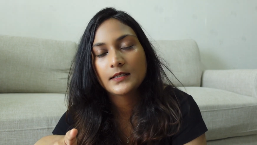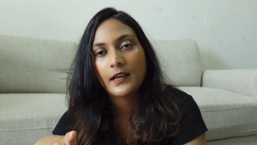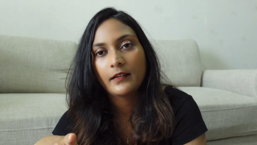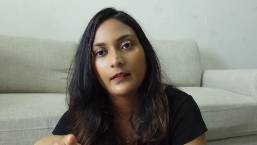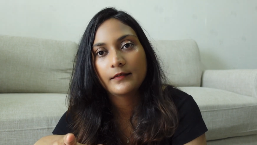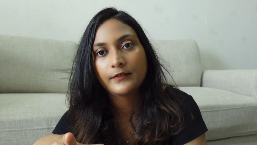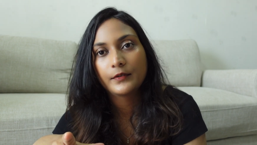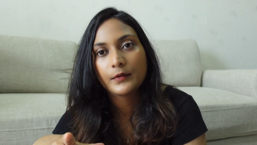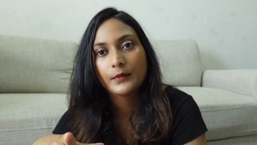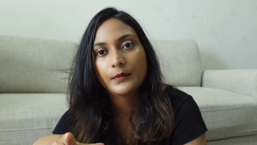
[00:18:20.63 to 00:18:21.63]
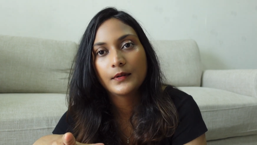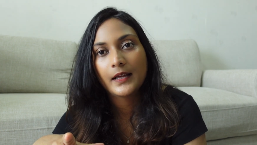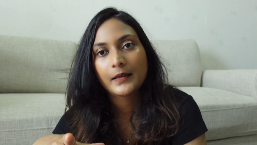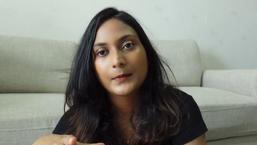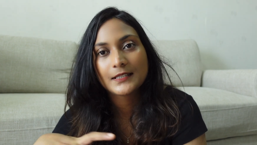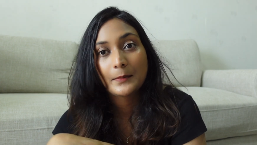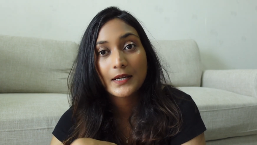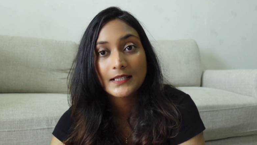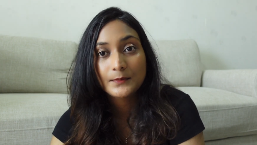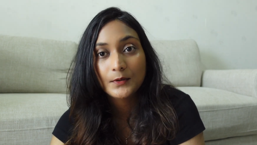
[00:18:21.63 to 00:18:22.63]
I feel like my
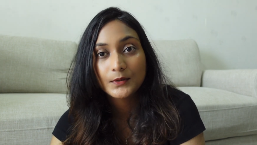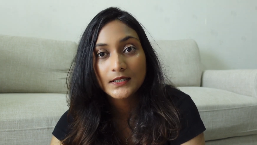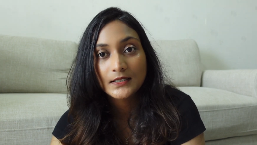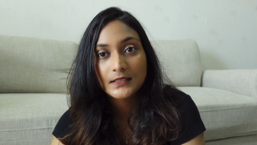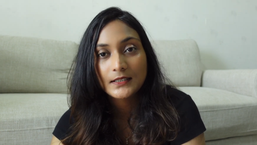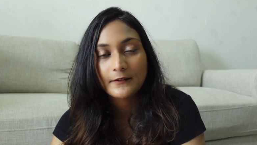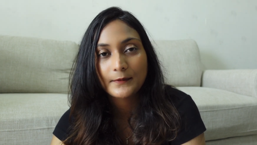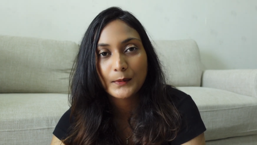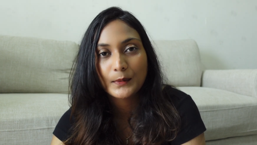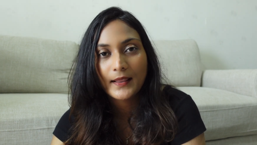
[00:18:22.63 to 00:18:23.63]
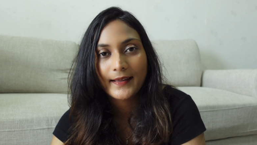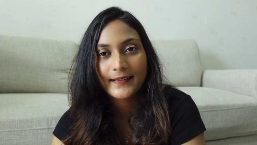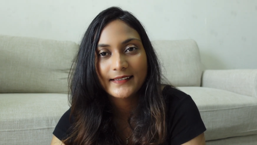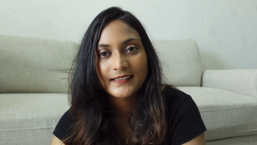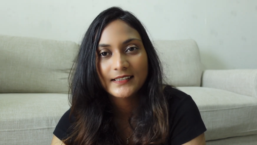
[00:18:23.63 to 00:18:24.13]
stomach is bloated. I feel like